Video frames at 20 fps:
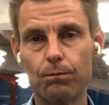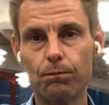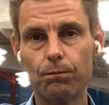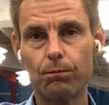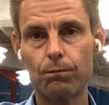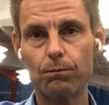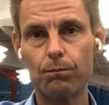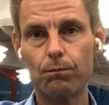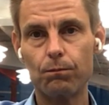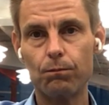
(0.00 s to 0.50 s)

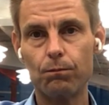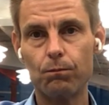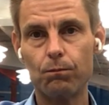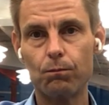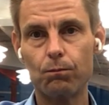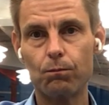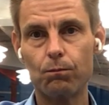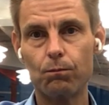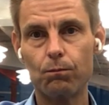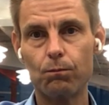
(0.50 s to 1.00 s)

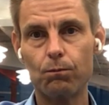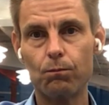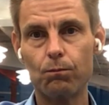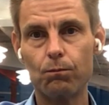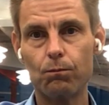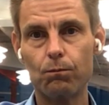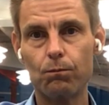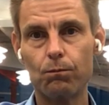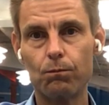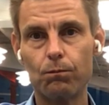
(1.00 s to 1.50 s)

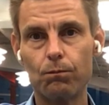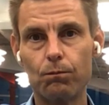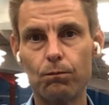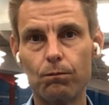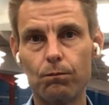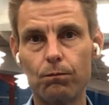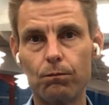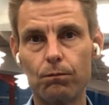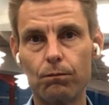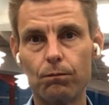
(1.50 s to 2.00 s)

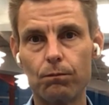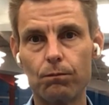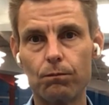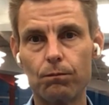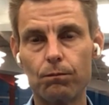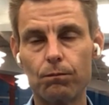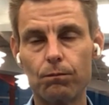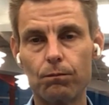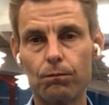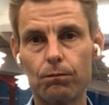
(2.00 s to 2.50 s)

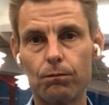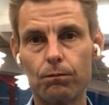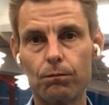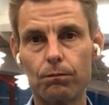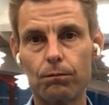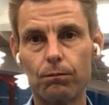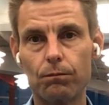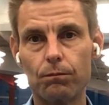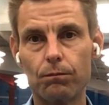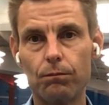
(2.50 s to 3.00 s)

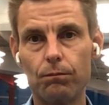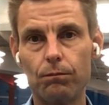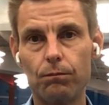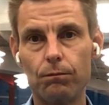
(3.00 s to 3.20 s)
This person isn't speaking.